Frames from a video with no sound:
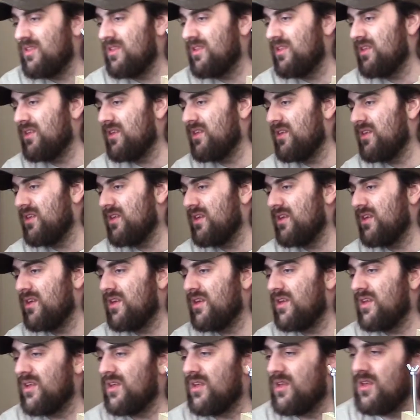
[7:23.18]

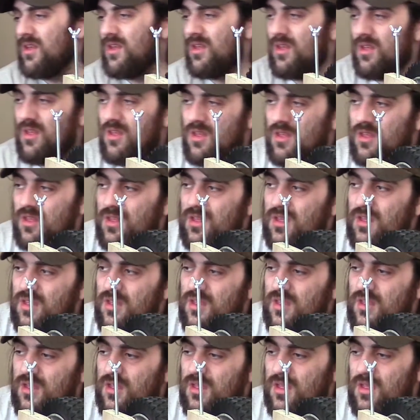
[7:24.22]

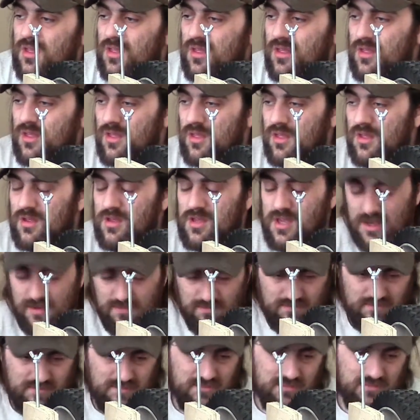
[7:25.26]

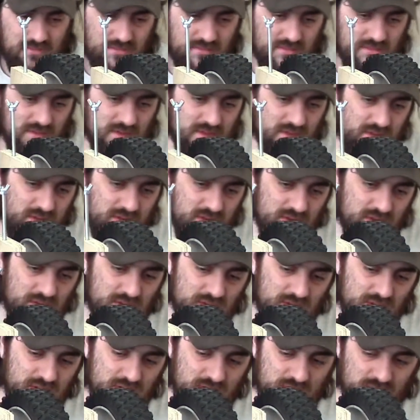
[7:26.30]

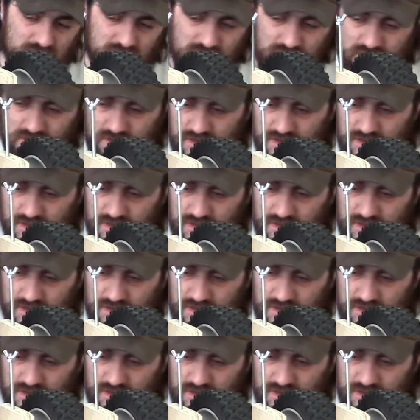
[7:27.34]
[no speech]